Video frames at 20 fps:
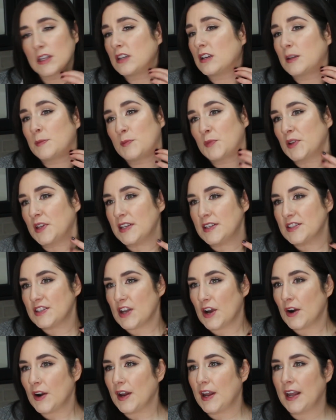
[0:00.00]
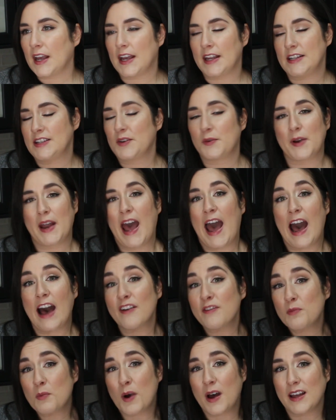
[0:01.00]
"I'm really sorry, I don't
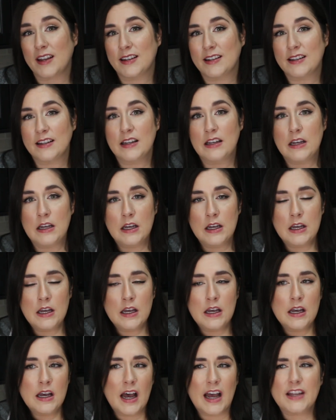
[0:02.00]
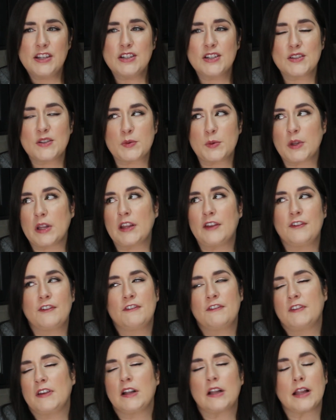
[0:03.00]
have one. I just really
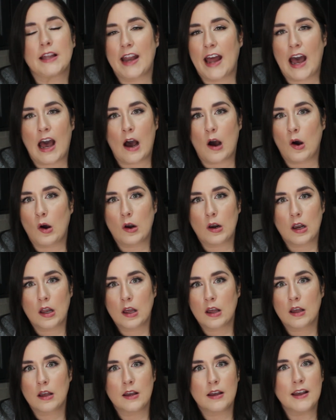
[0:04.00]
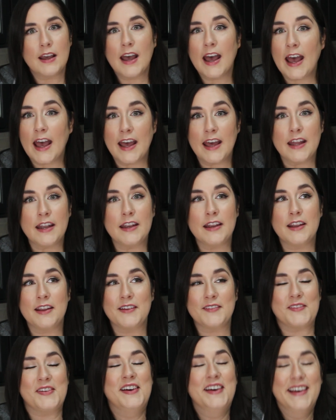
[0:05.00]
feel it out." And
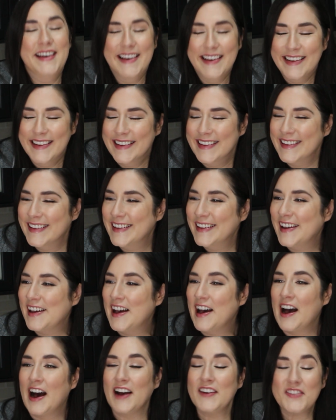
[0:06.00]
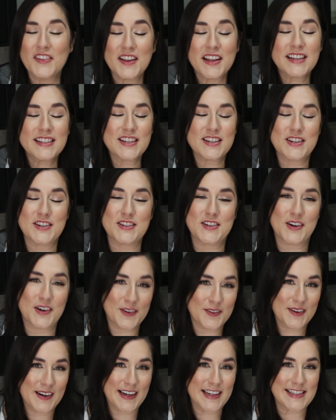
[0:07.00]
I feel like such a
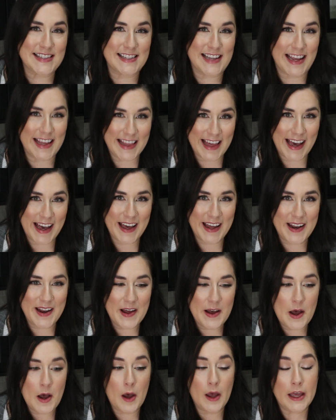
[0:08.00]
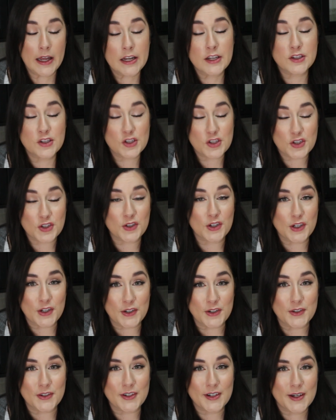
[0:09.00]
turd when I say that. It is
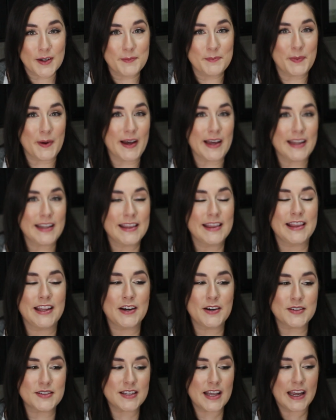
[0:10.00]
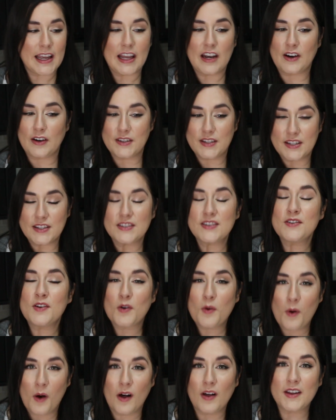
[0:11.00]
true, but there's like an
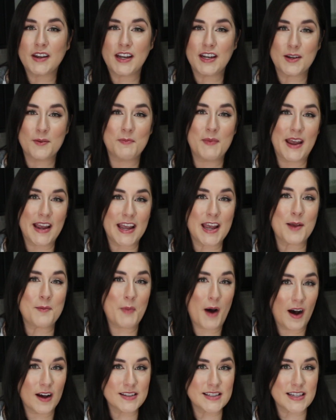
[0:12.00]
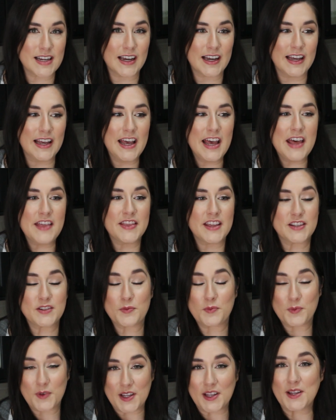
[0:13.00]
artisanal quality to making pasta
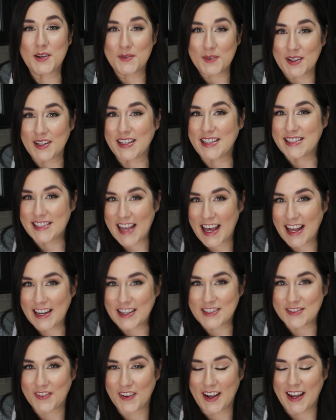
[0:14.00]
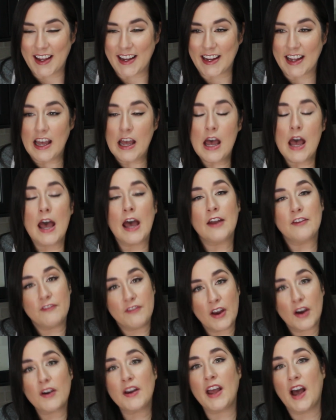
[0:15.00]
that's really, really satisfying and
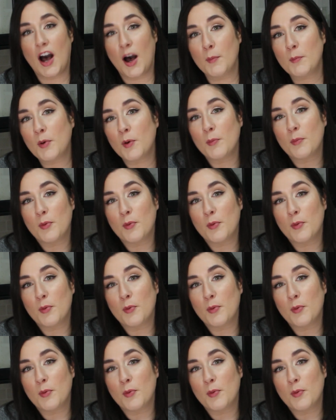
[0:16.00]
very humble